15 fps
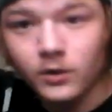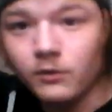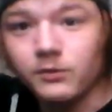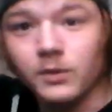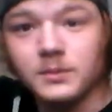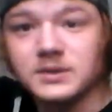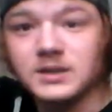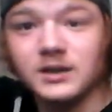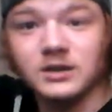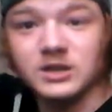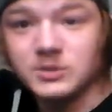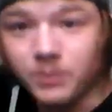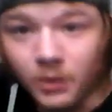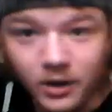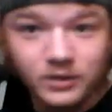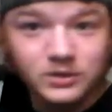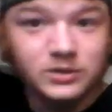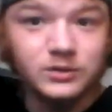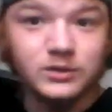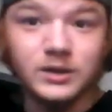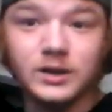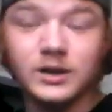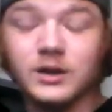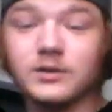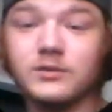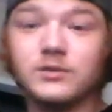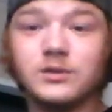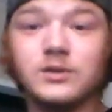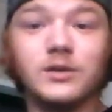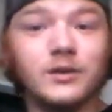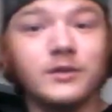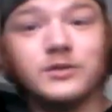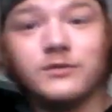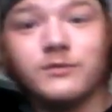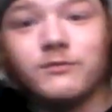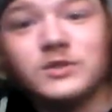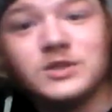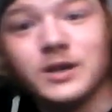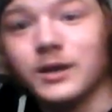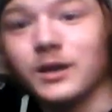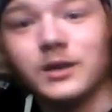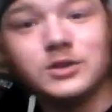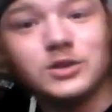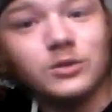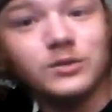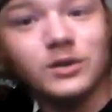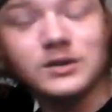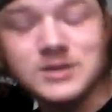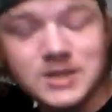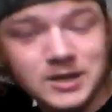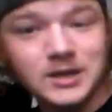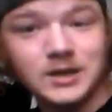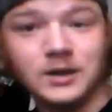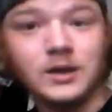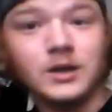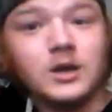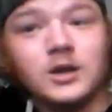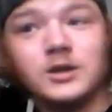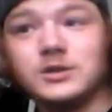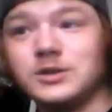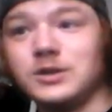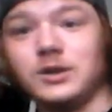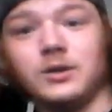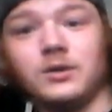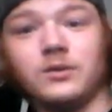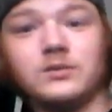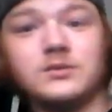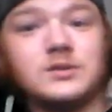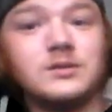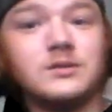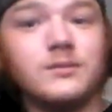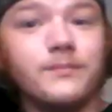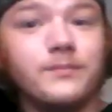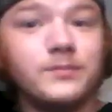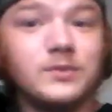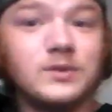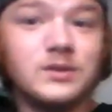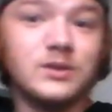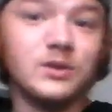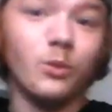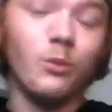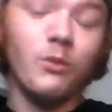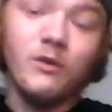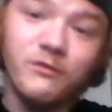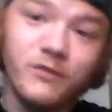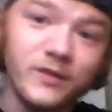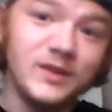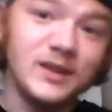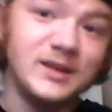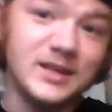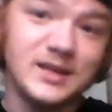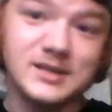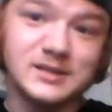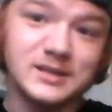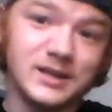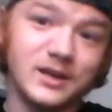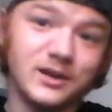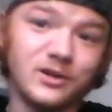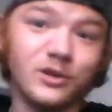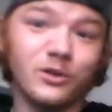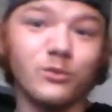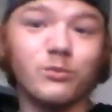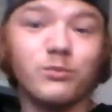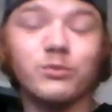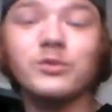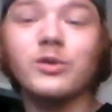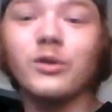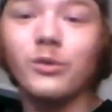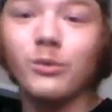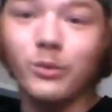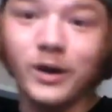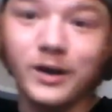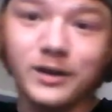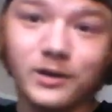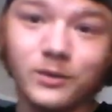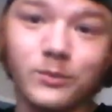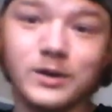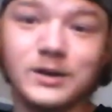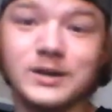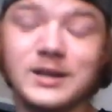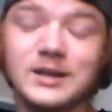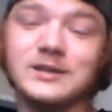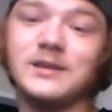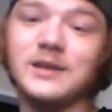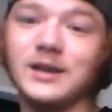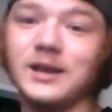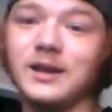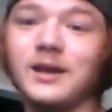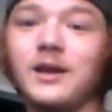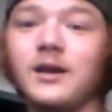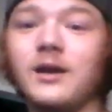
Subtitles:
from Sigelei Spark to the Sigelei 213 to the 150 TC to the regular 1 TC